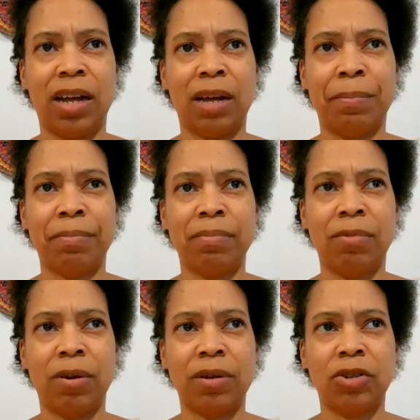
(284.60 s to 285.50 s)
um
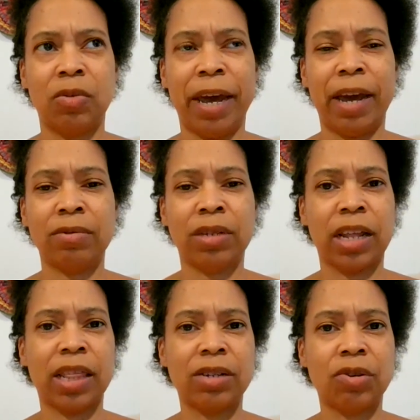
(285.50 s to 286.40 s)
2 pounds.
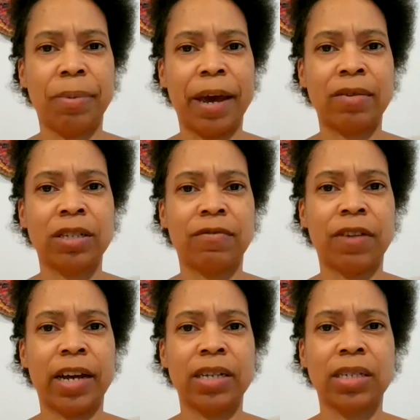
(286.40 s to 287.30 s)
I think 2 pounds of
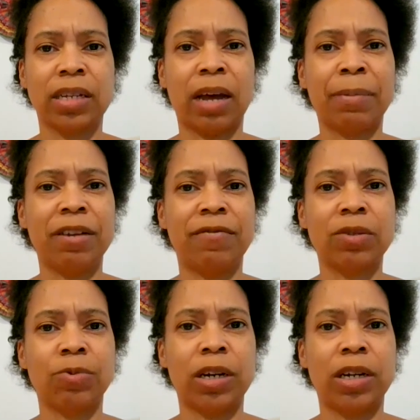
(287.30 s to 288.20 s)
lettuce, I believe
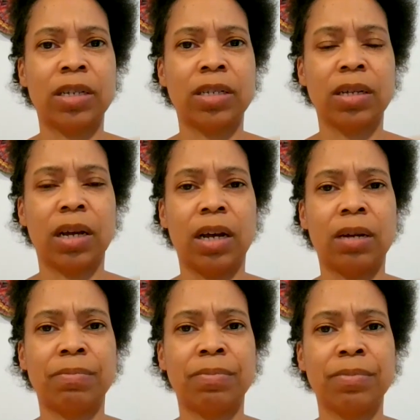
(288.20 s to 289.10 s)
is what it is.
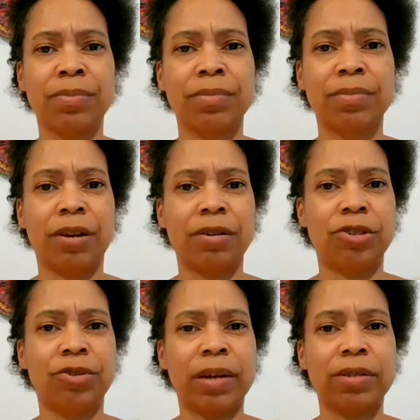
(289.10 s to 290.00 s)

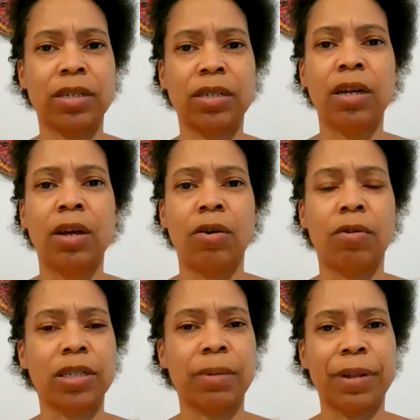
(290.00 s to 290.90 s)
32 ounces
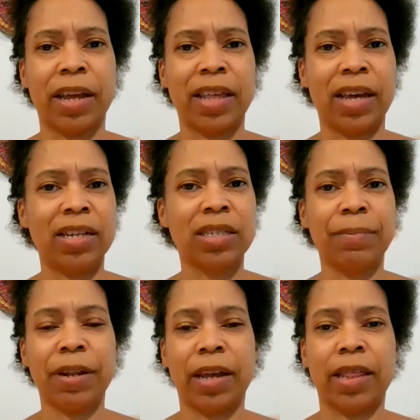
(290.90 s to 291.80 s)
or something like that. It's
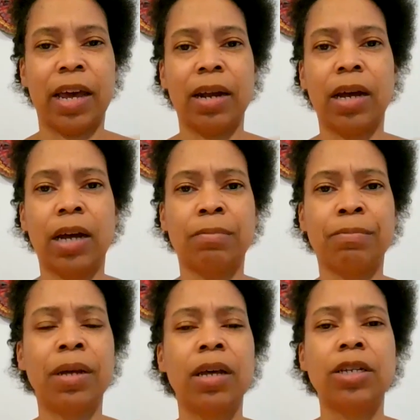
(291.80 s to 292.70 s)
something like that.
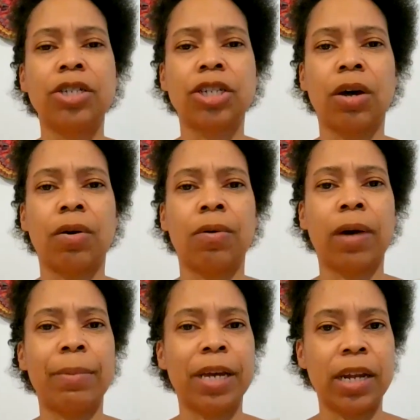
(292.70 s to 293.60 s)

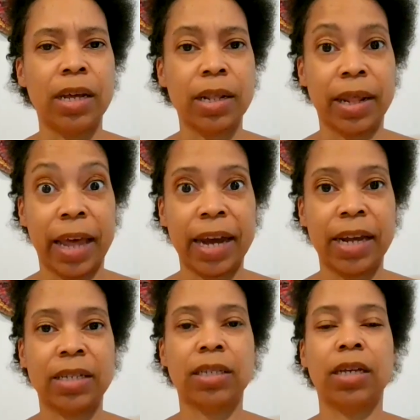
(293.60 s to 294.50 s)
So I'm getting
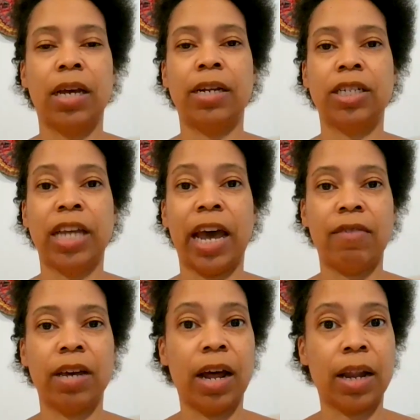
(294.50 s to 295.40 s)
lettuce and just
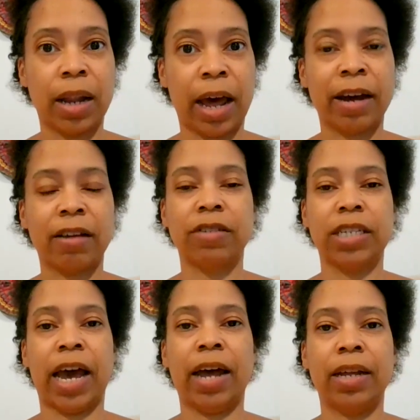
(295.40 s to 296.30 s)
having a lot of
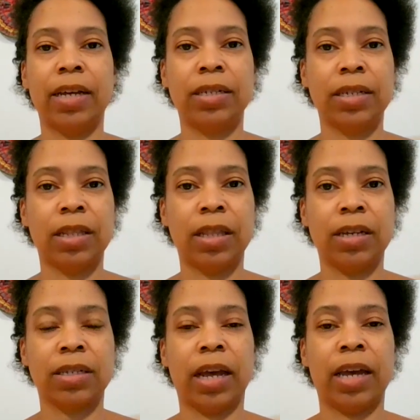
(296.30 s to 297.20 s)
salads and
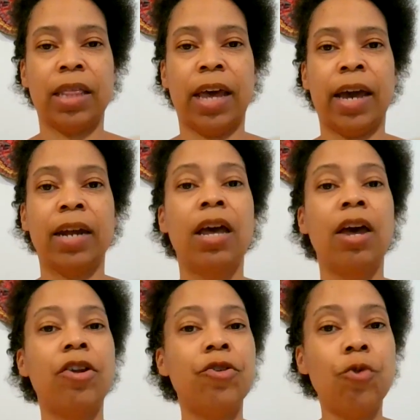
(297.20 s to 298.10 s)
things like that.
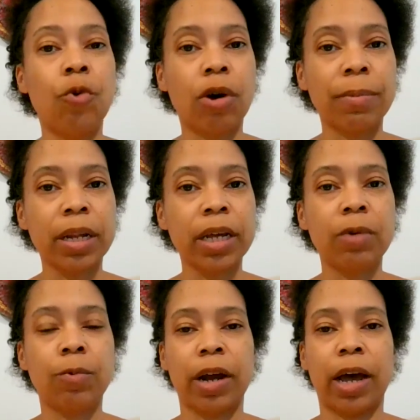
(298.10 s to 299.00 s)

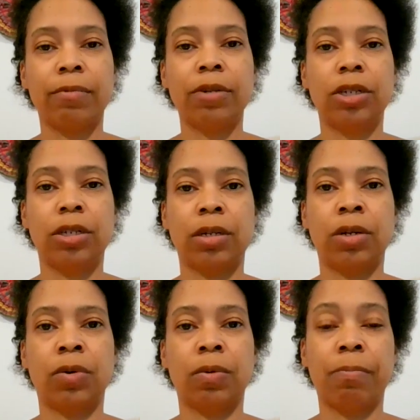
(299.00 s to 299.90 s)
Normally, what I would
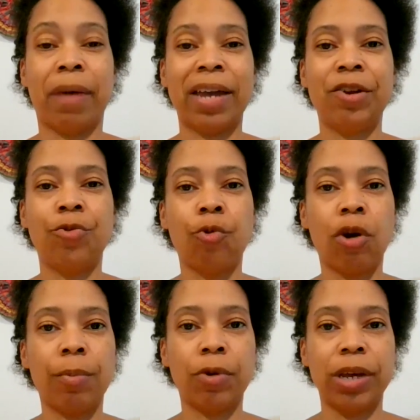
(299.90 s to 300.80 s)
do, my
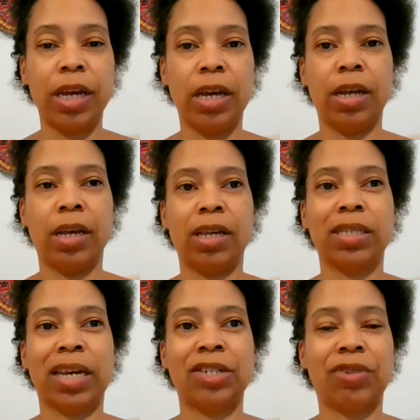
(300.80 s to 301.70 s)
normal eating
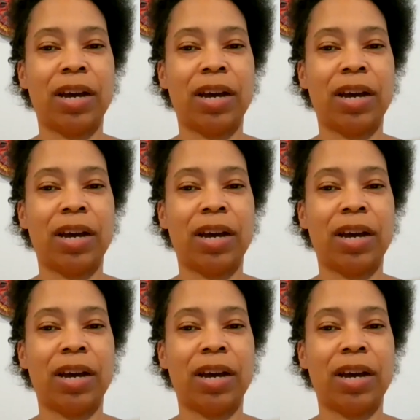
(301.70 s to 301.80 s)
is I